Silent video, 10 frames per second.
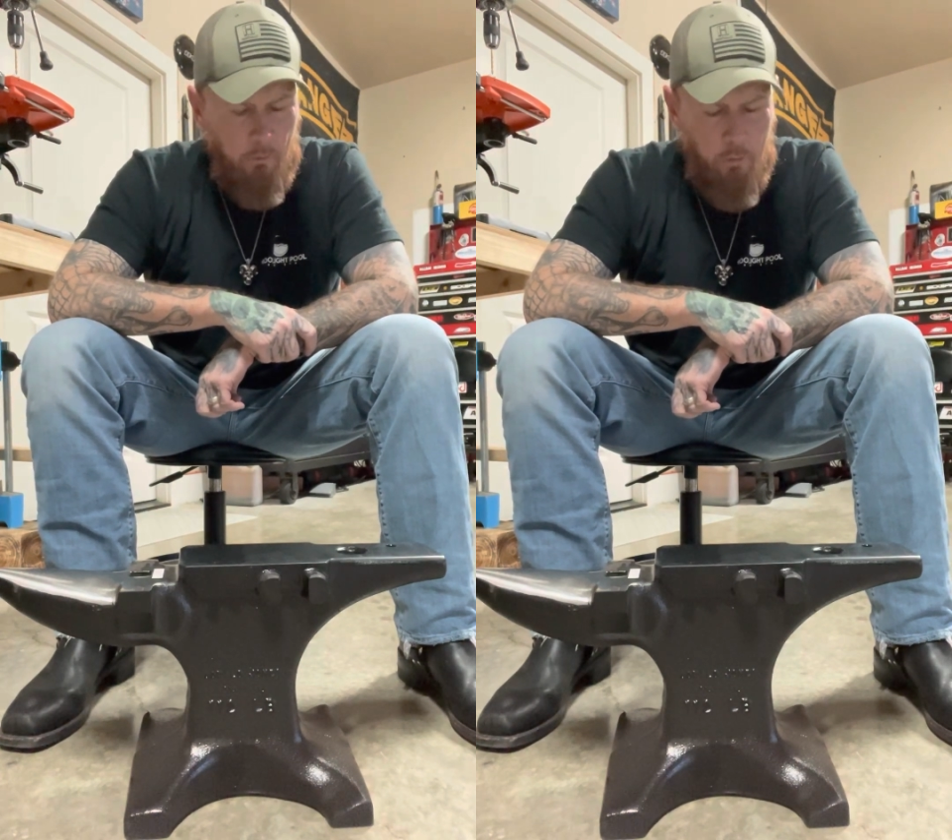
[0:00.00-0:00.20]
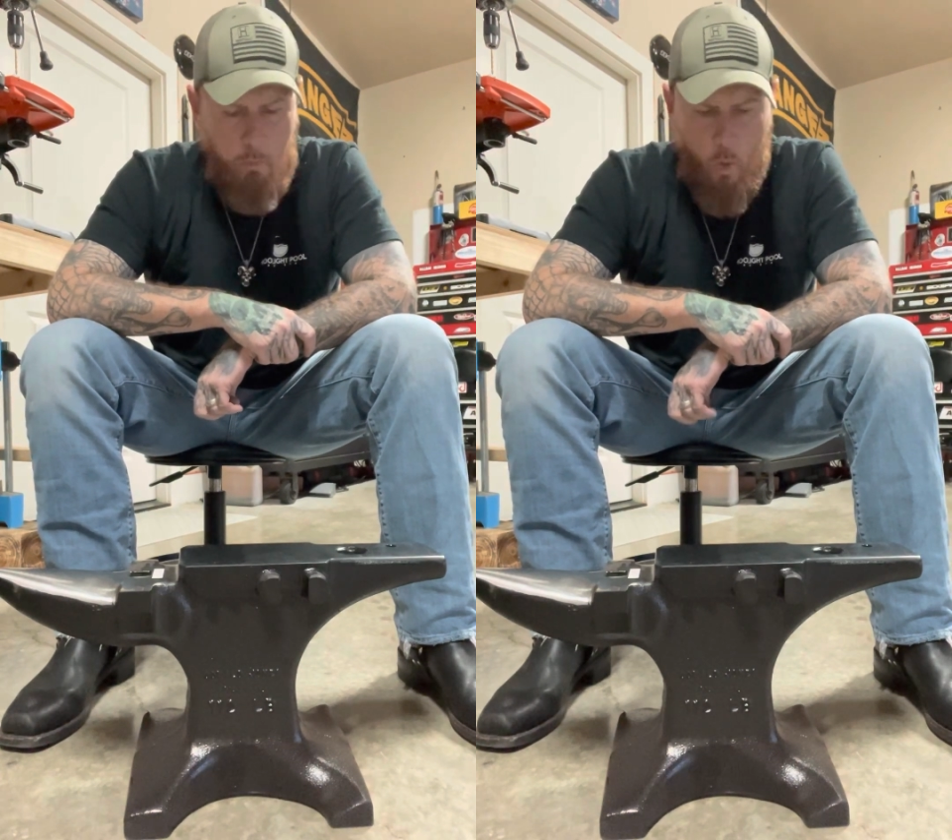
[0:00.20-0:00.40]

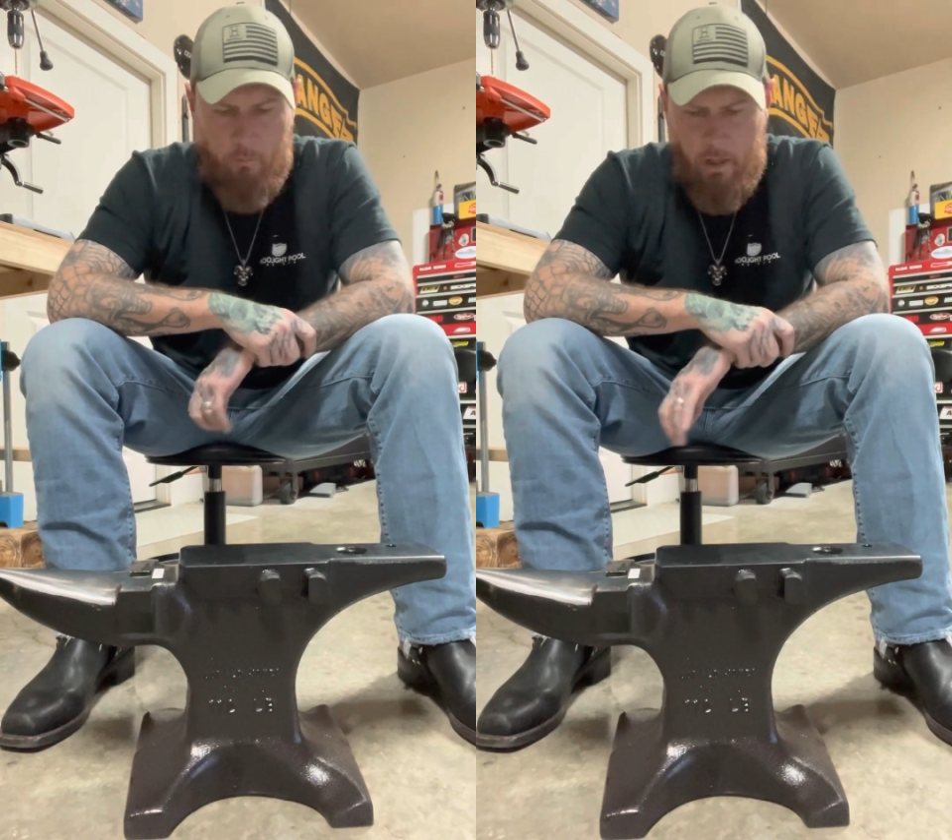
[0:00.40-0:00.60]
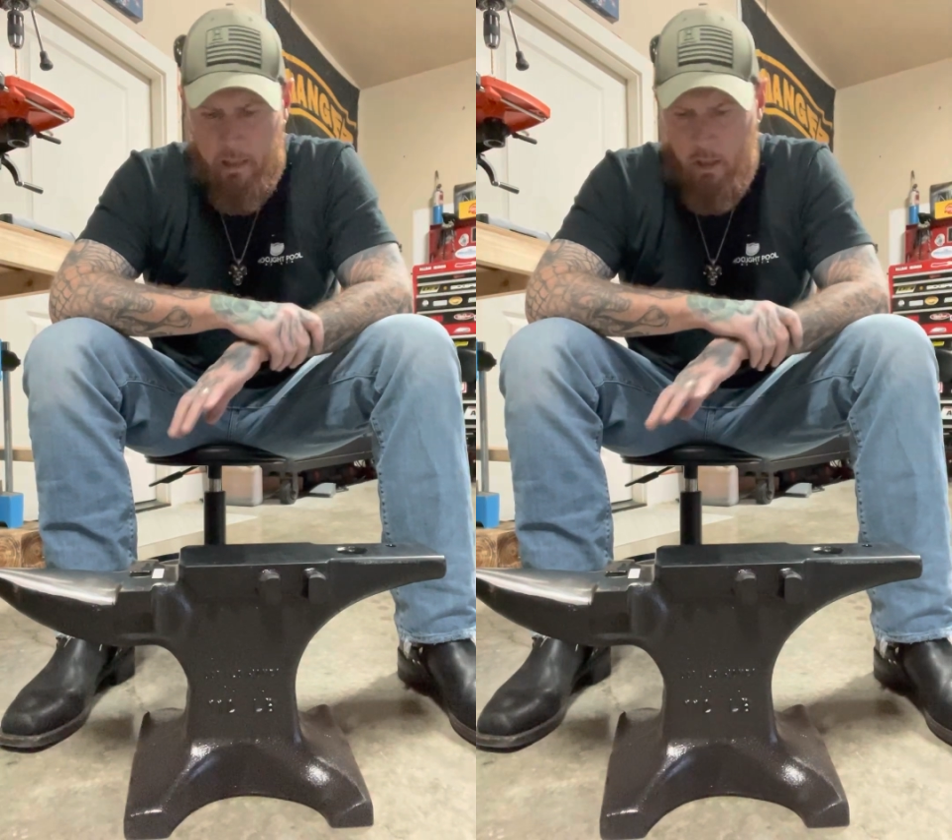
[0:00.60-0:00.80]
few more
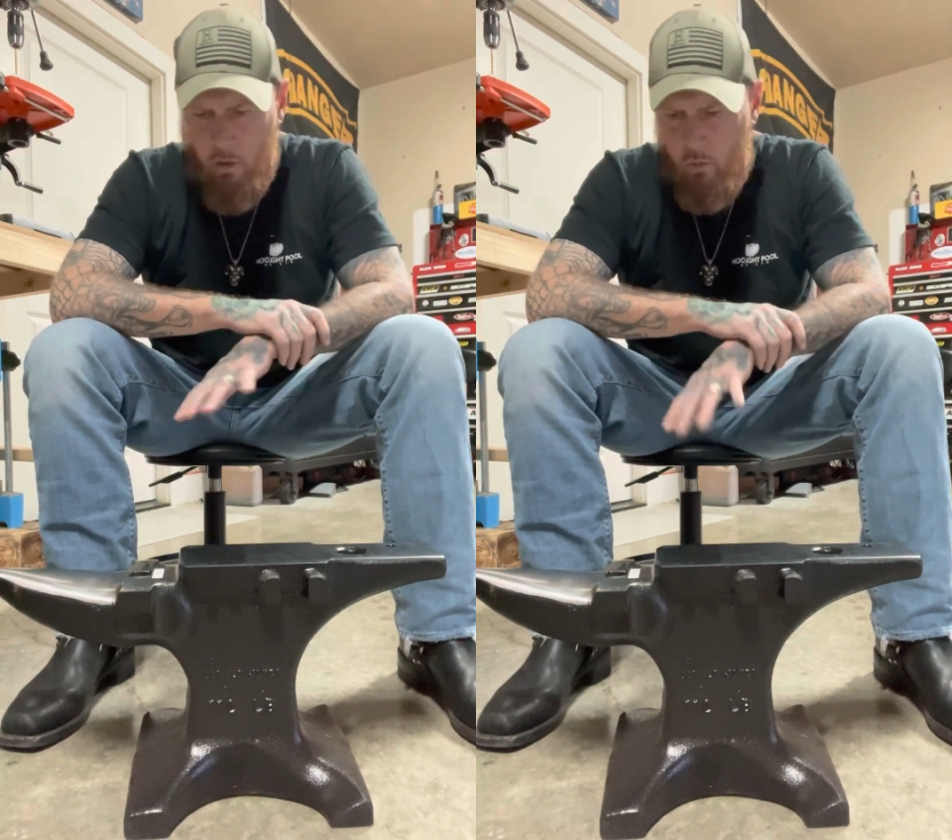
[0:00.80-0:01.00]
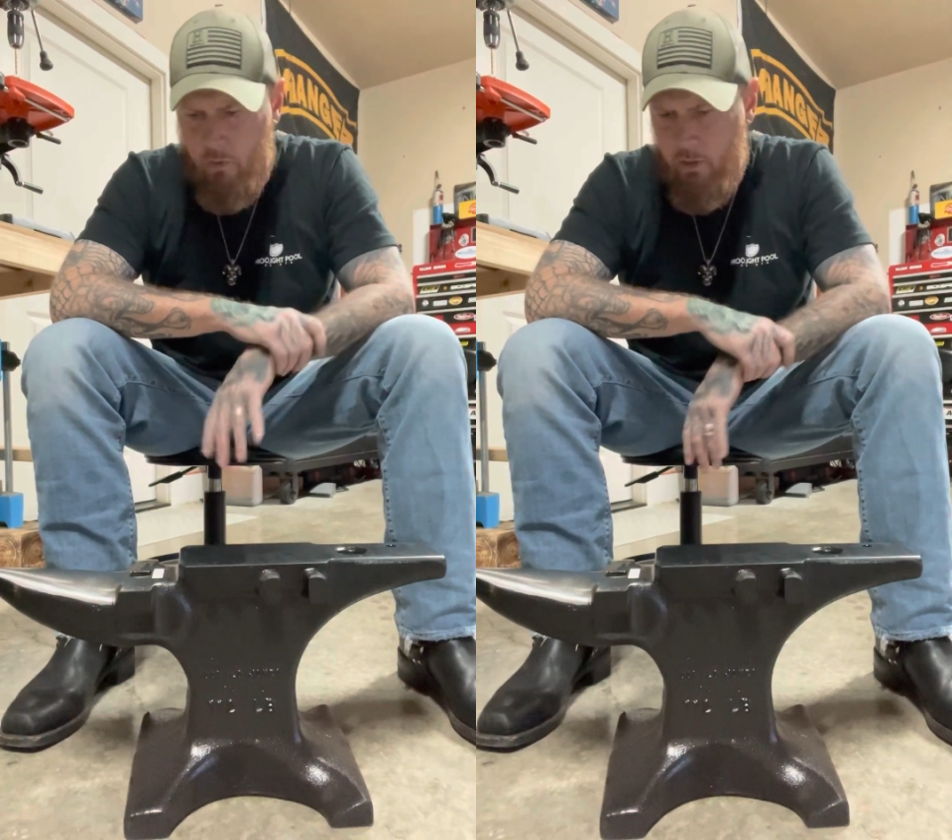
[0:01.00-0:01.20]
videos